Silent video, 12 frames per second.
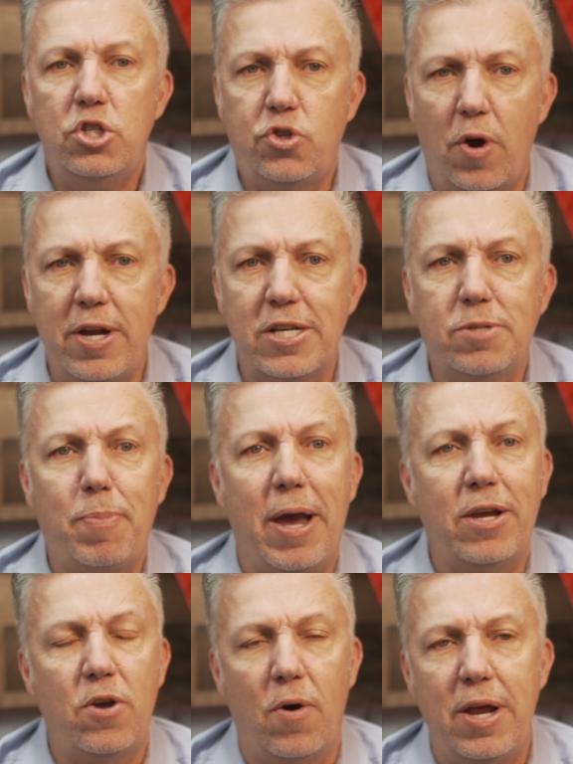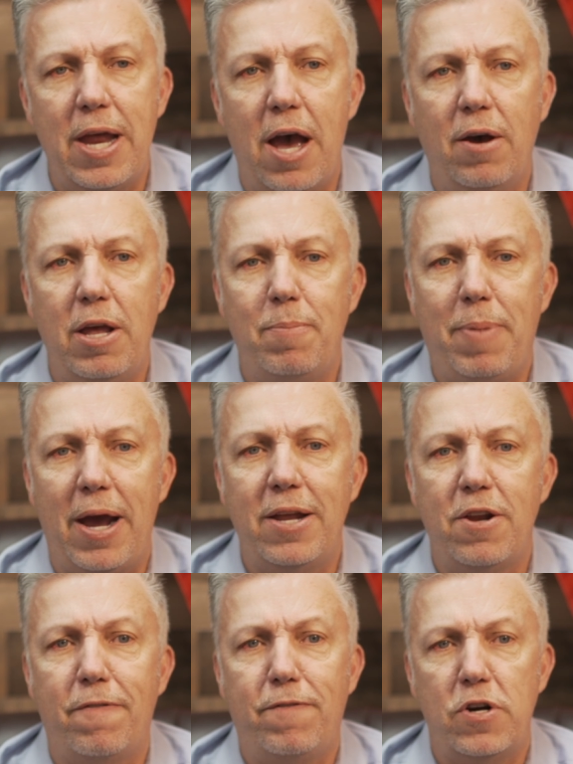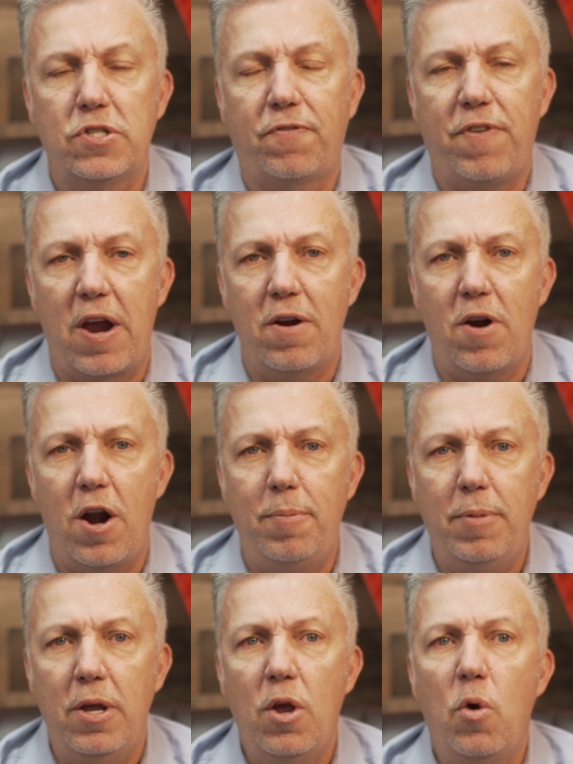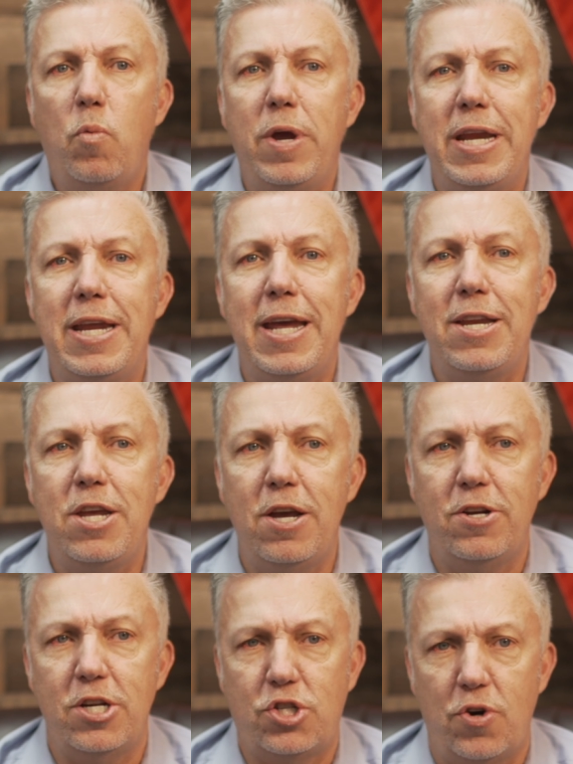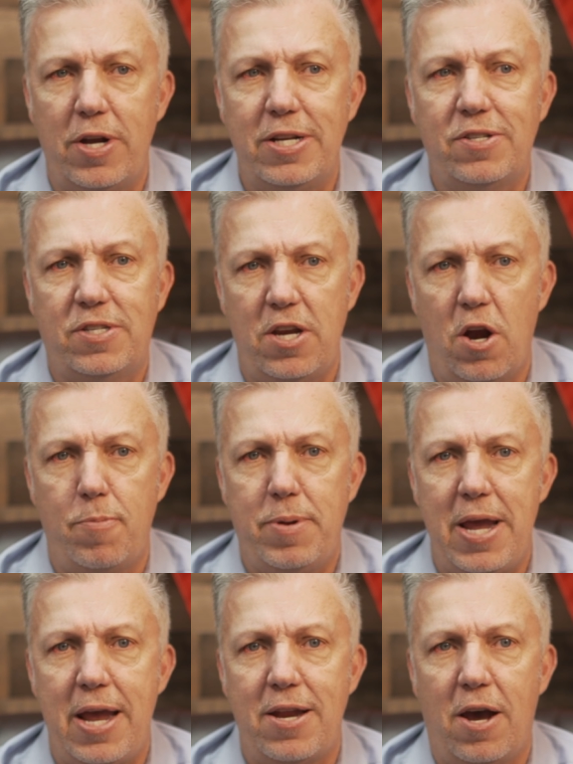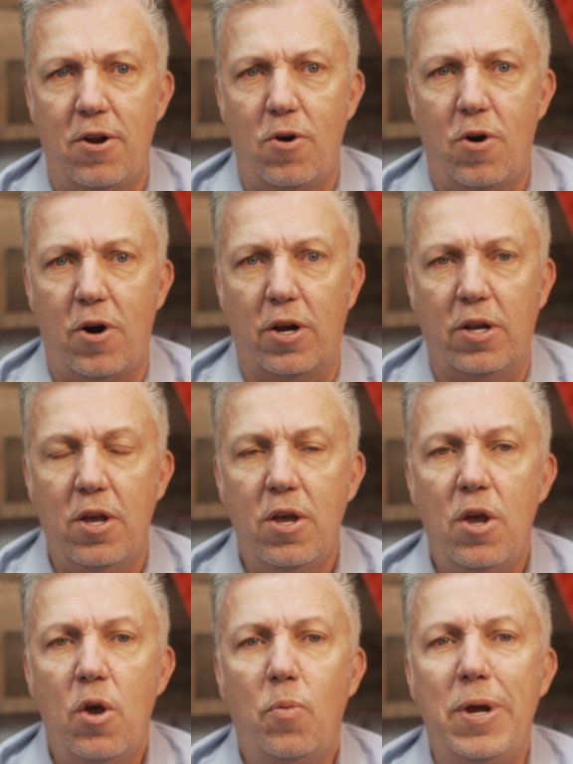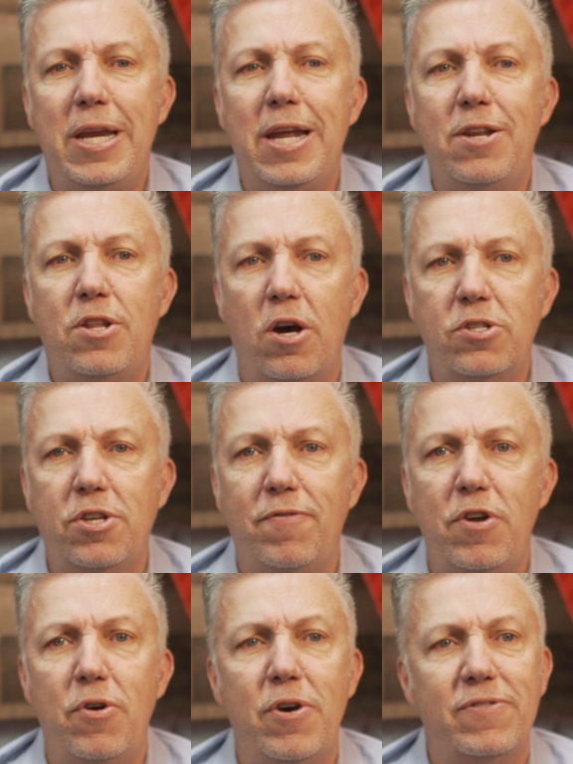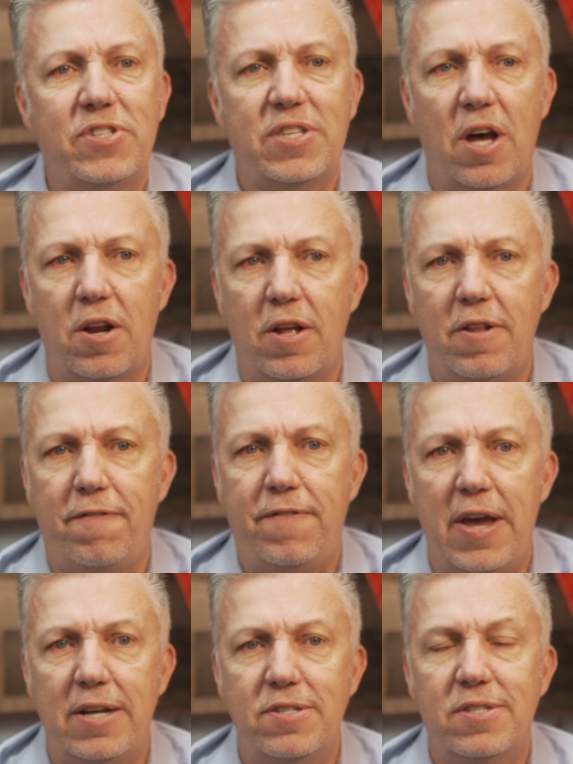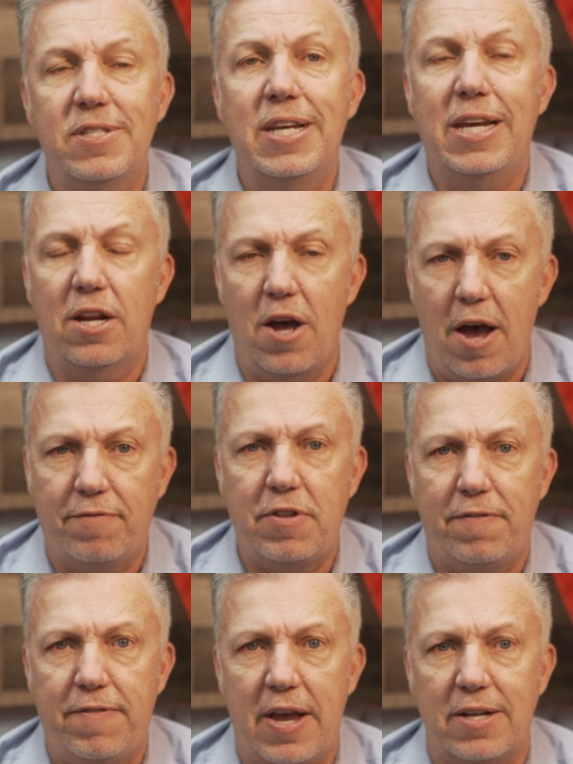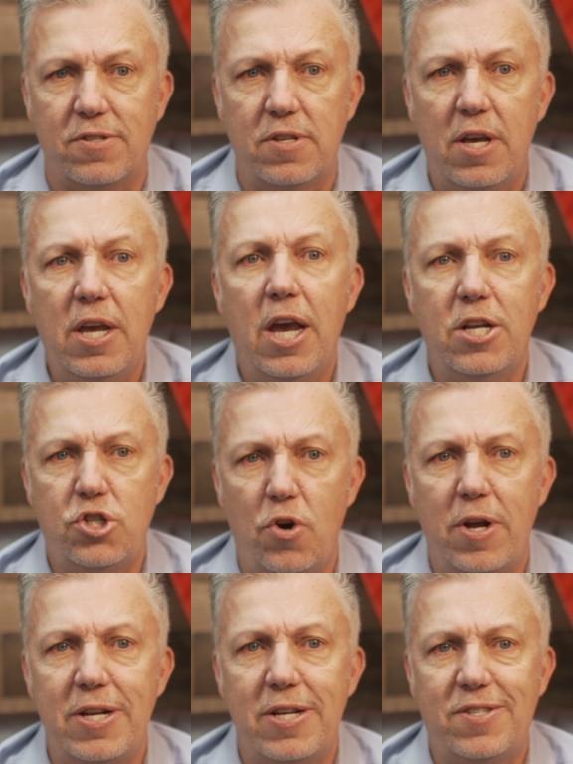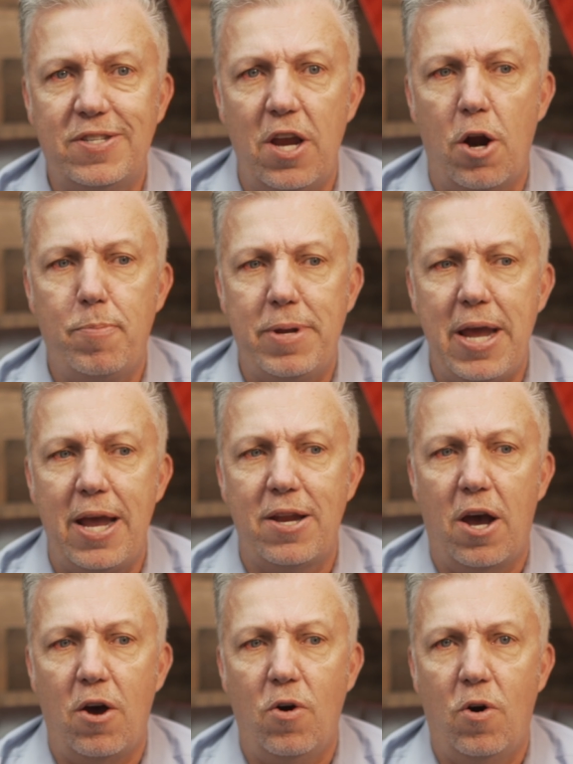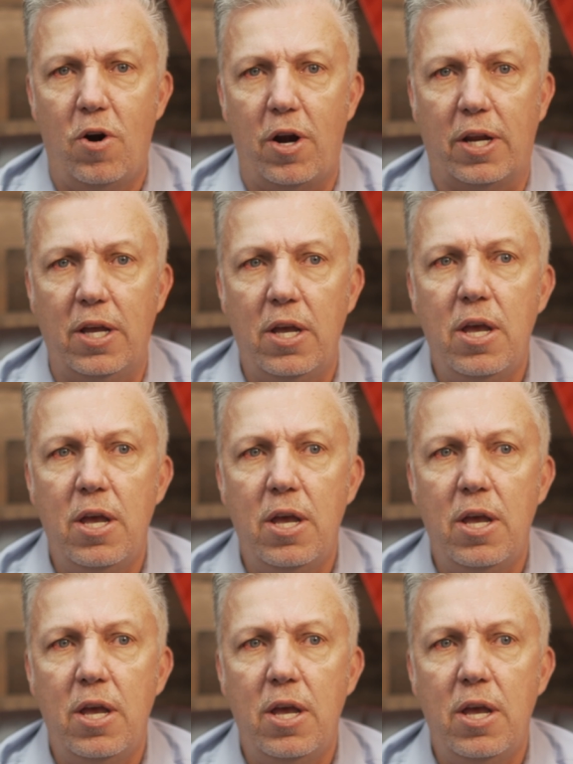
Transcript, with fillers: join us by going out and buying their first firearm. We need you to join the CRPA.org. We need those of you who have sat on the fence to get off the fence and join the CRPA.org